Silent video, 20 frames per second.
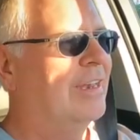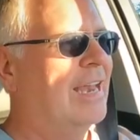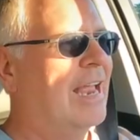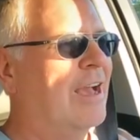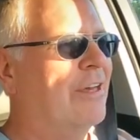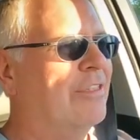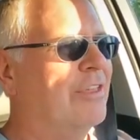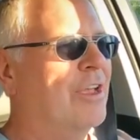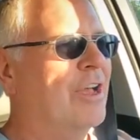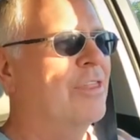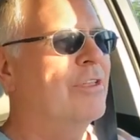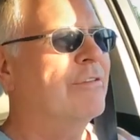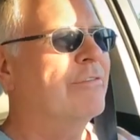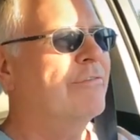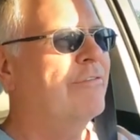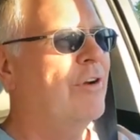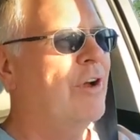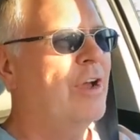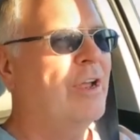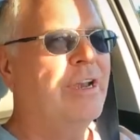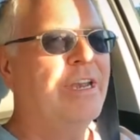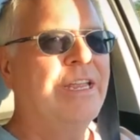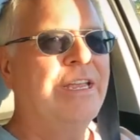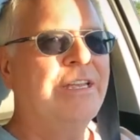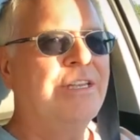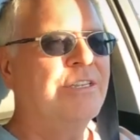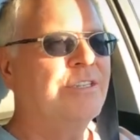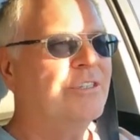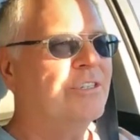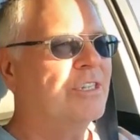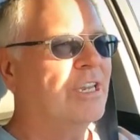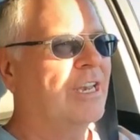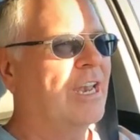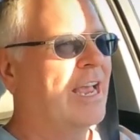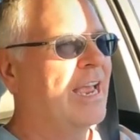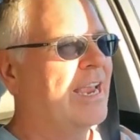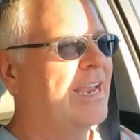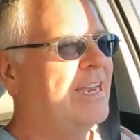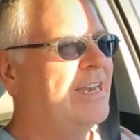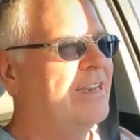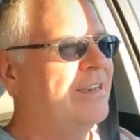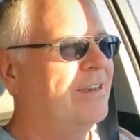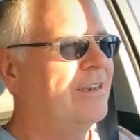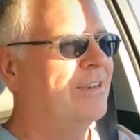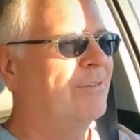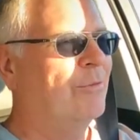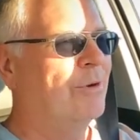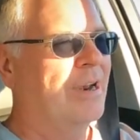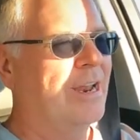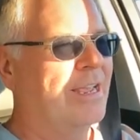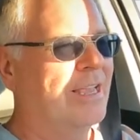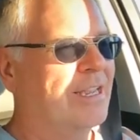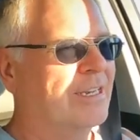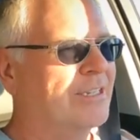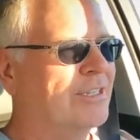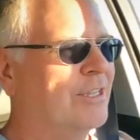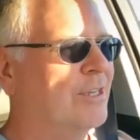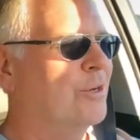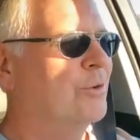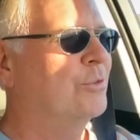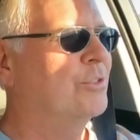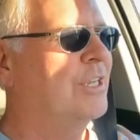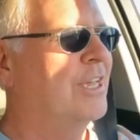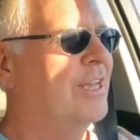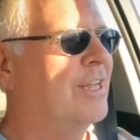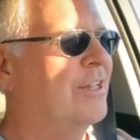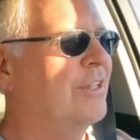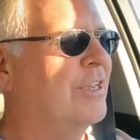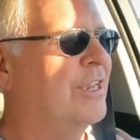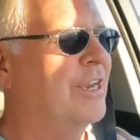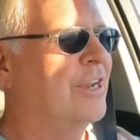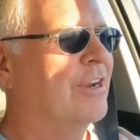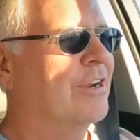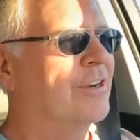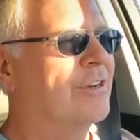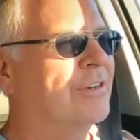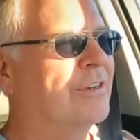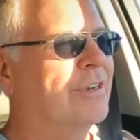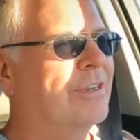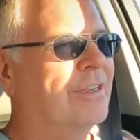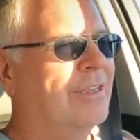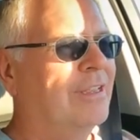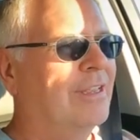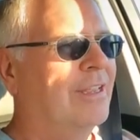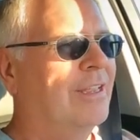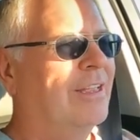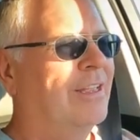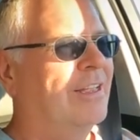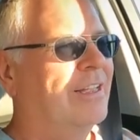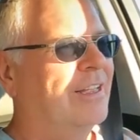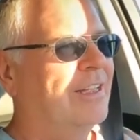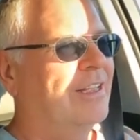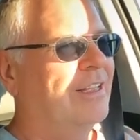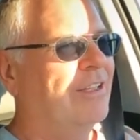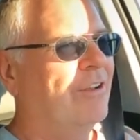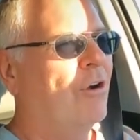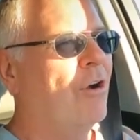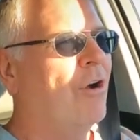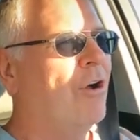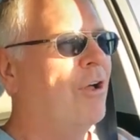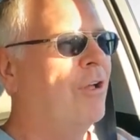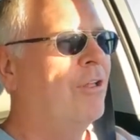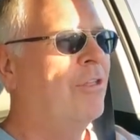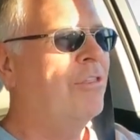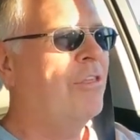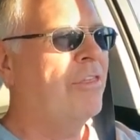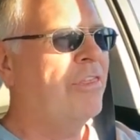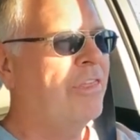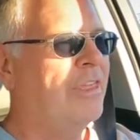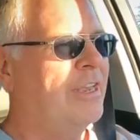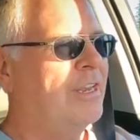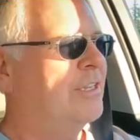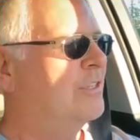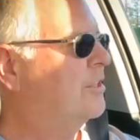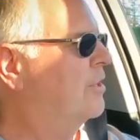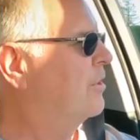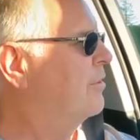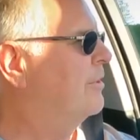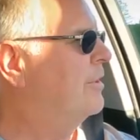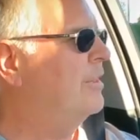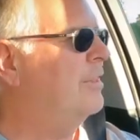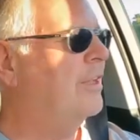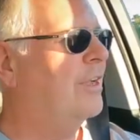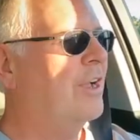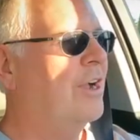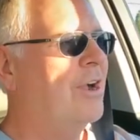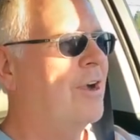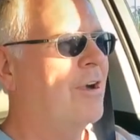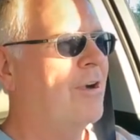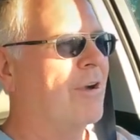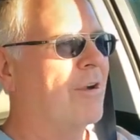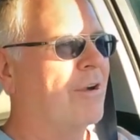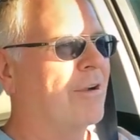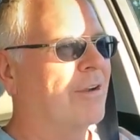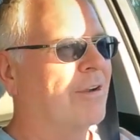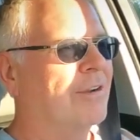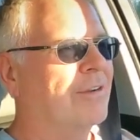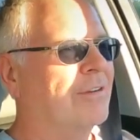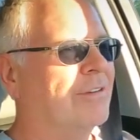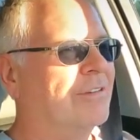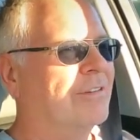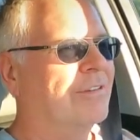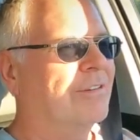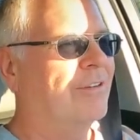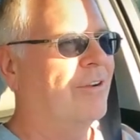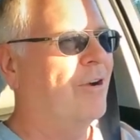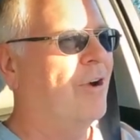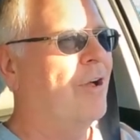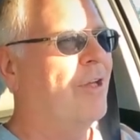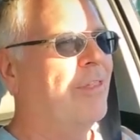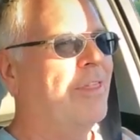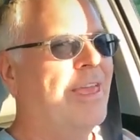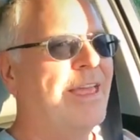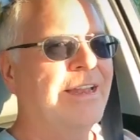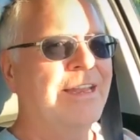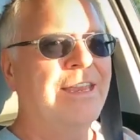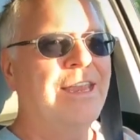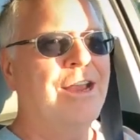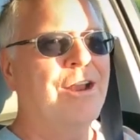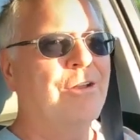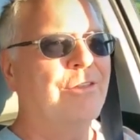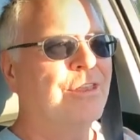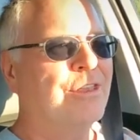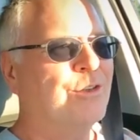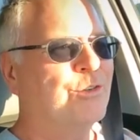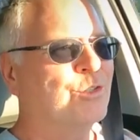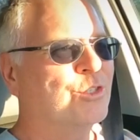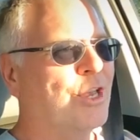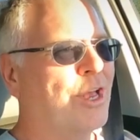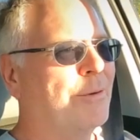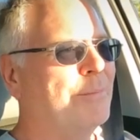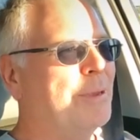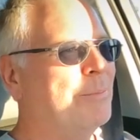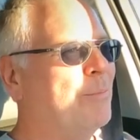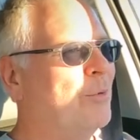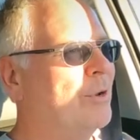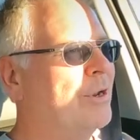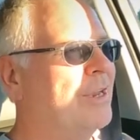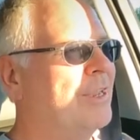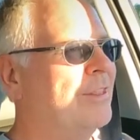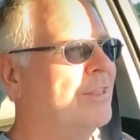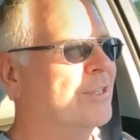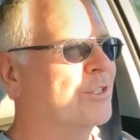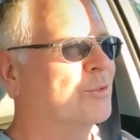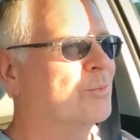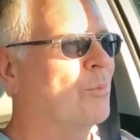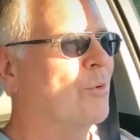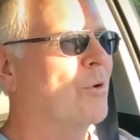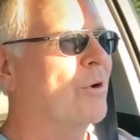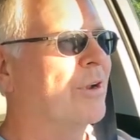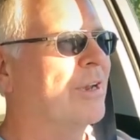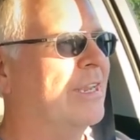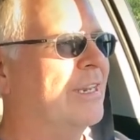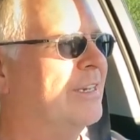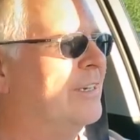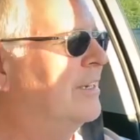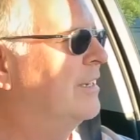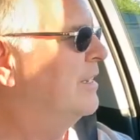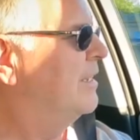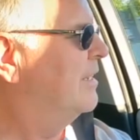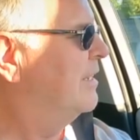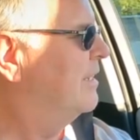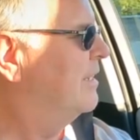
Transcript: Now the other fun is tonight when I get to the hotel here, all the things that are in the car, all that gear that you saw me put in this morning